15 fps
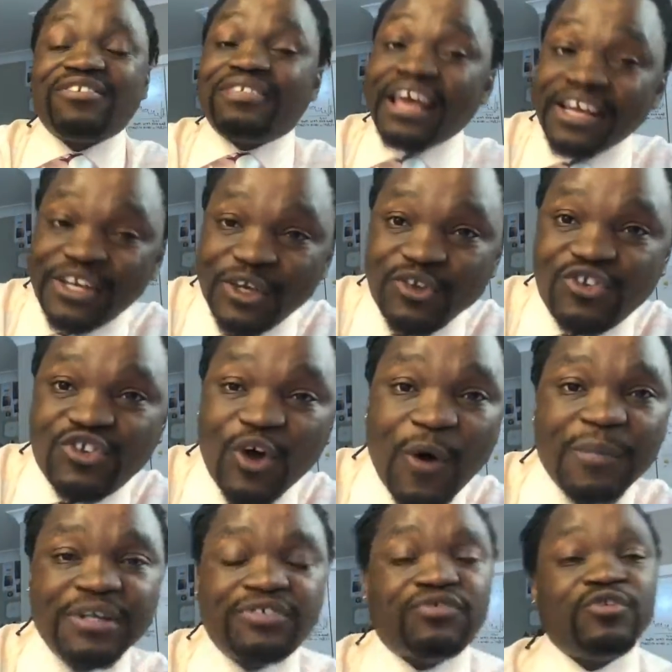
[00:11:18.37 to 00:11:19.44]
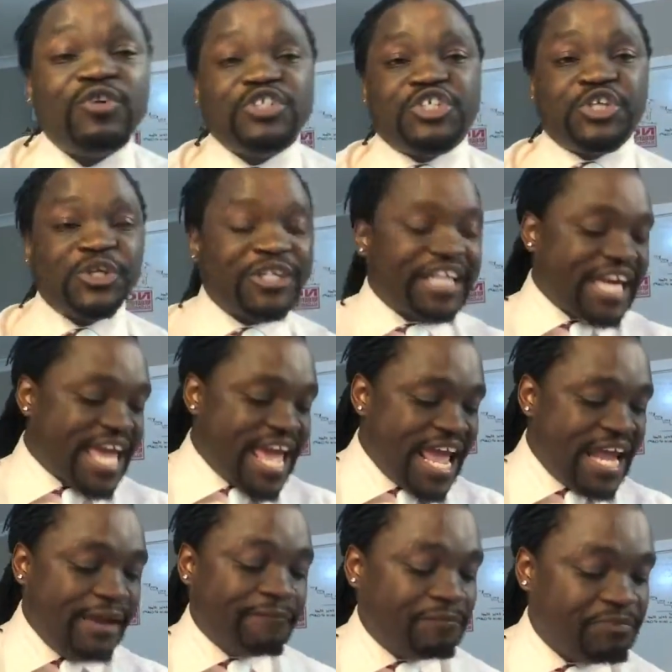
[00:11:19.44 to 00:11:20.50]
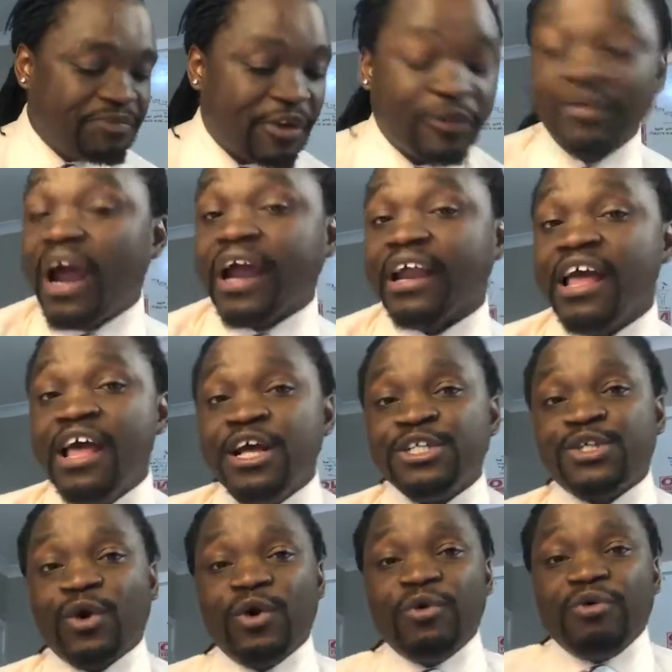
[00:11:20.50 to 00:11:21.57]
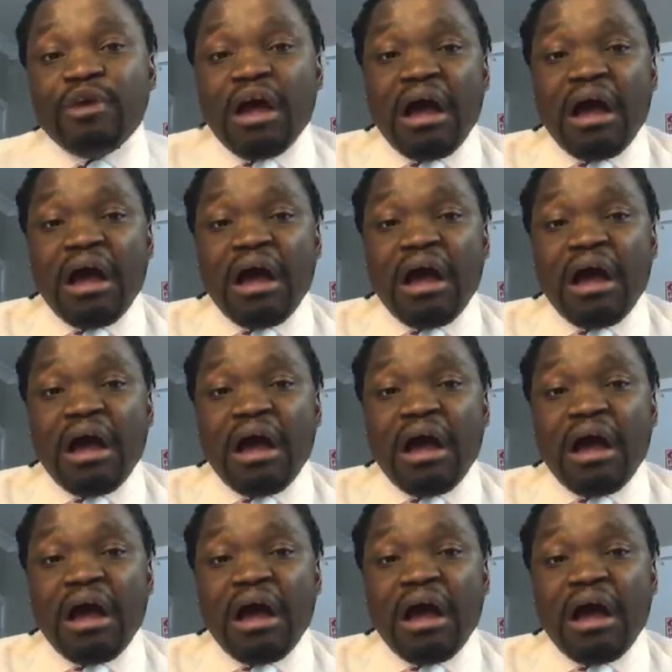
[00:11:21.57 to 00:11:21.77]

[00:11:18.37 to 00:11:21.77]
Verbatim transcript: Thank you so much for tuning in. All right. So